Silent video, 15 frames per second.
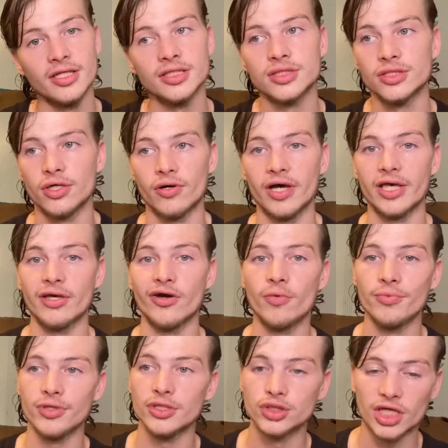So I hope
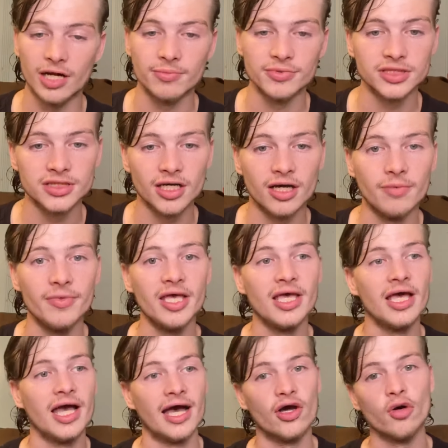you drop a sub.
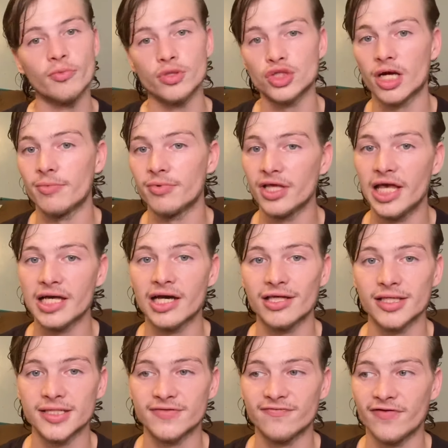I hope you drop a like on
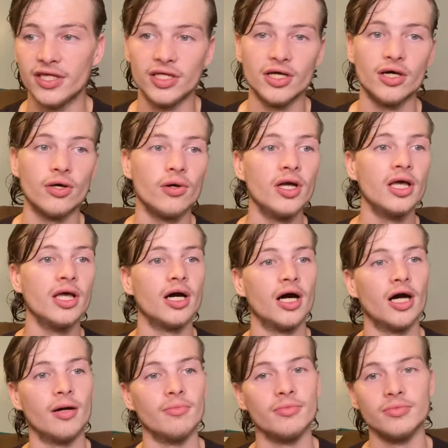this video.
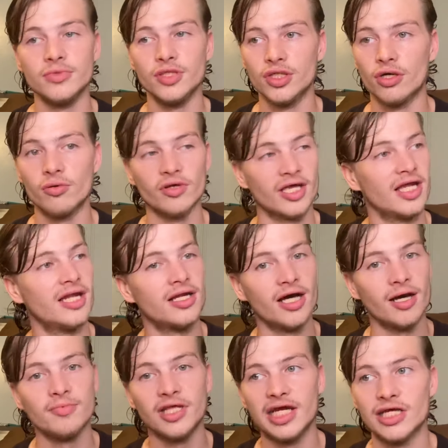Get it
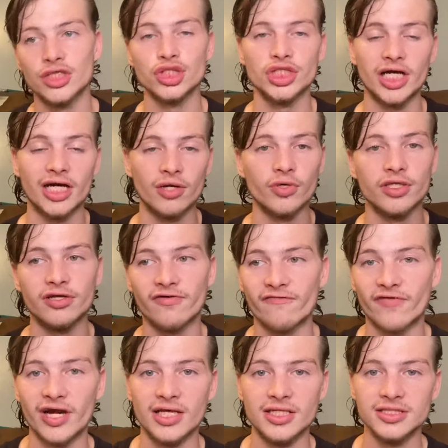up there, share it with your
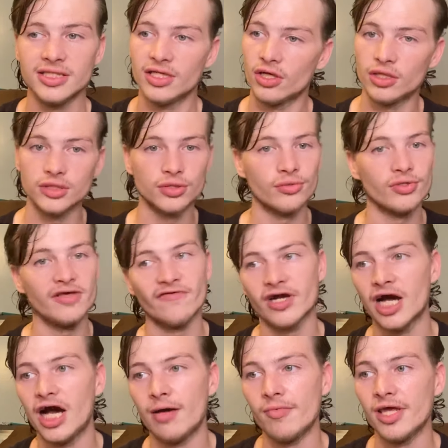friends, and also leave a
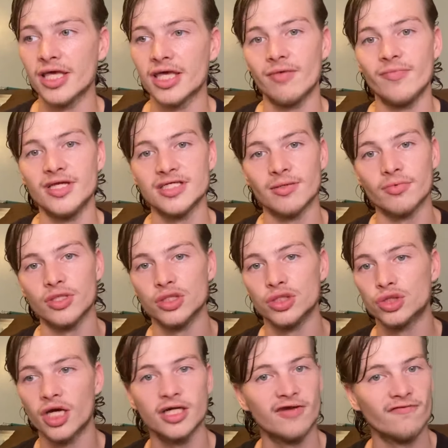comment, give me some
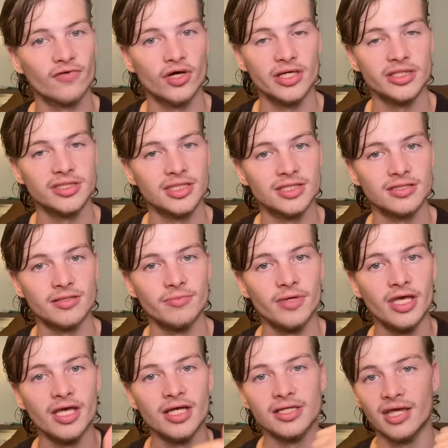constructive criticism
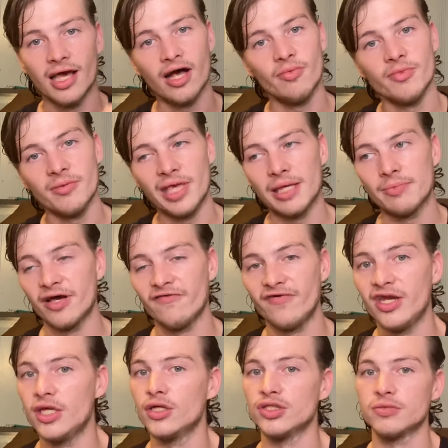to help me make my
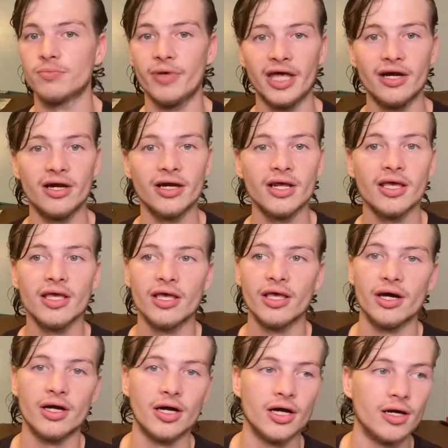videos better.
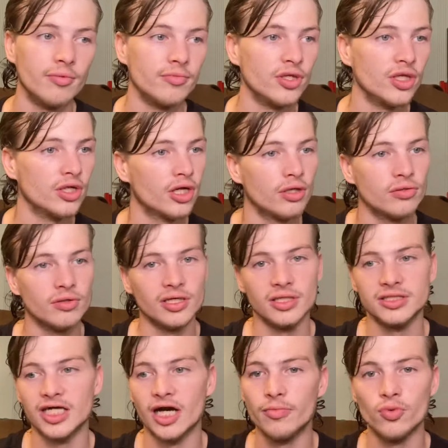Tell
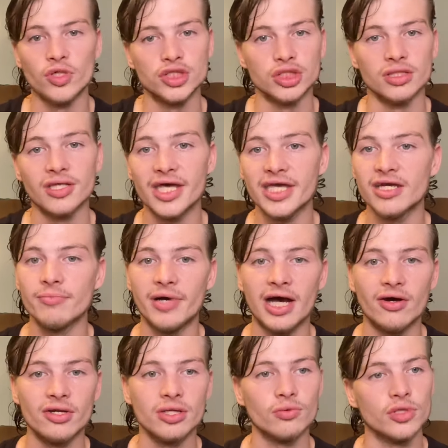me what you like
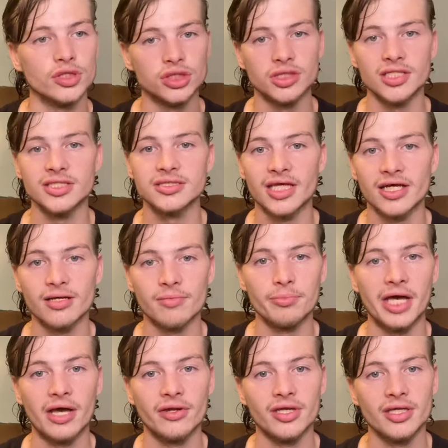about it, what you dislike
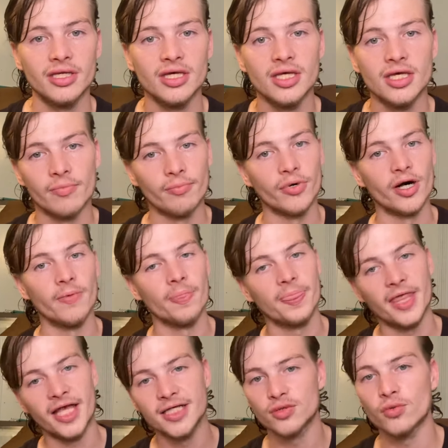about it. But
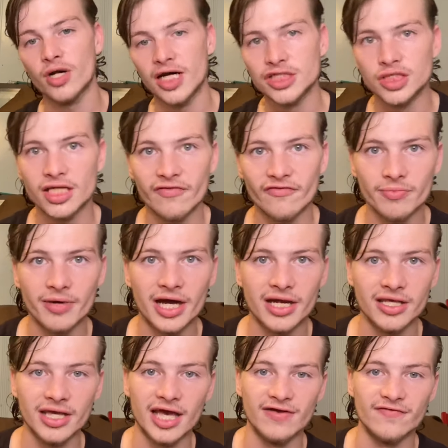thanks for watching, everybody.
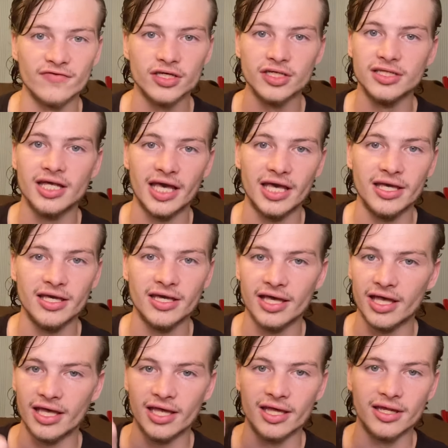Have a good day,
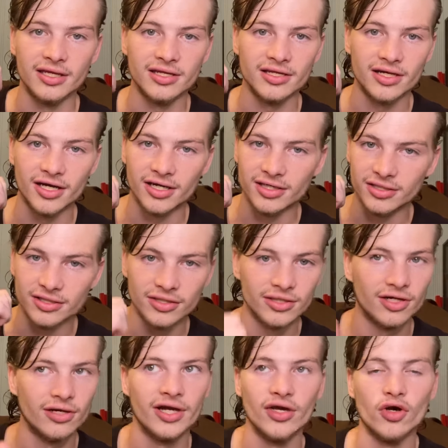and
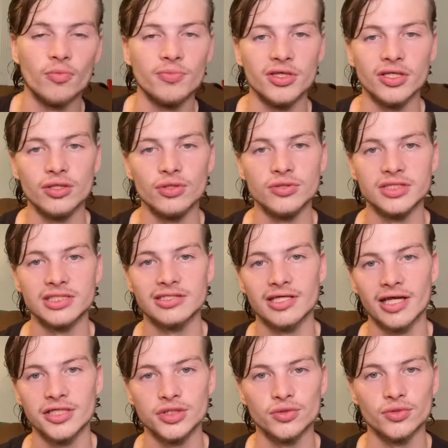I hope you use this
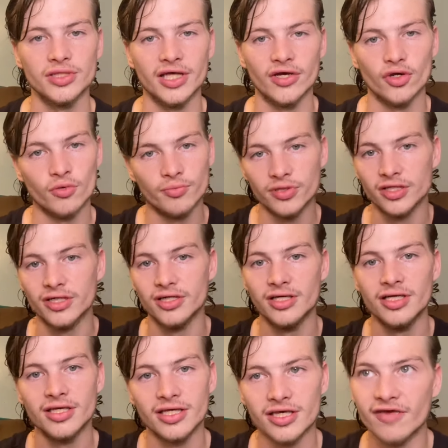schedule, and I hope you
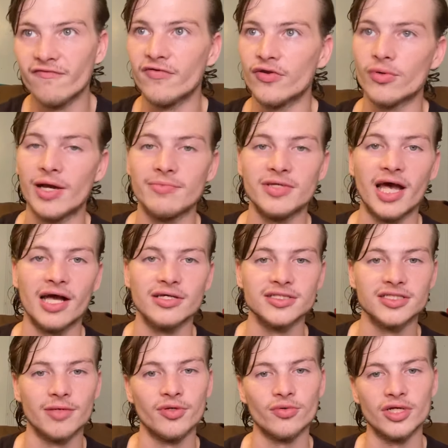give your reptiles
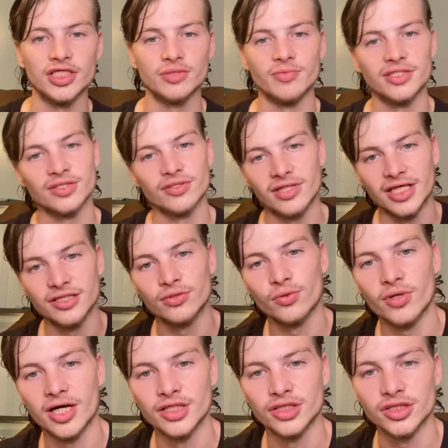some enrichment. So thanks for
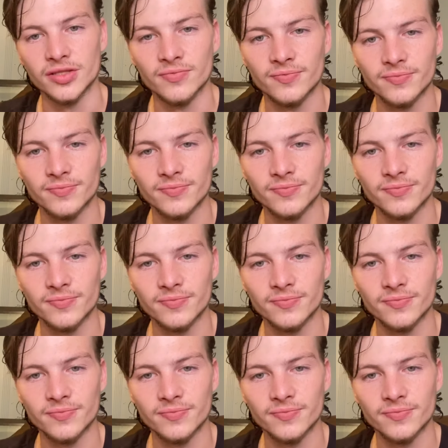watching.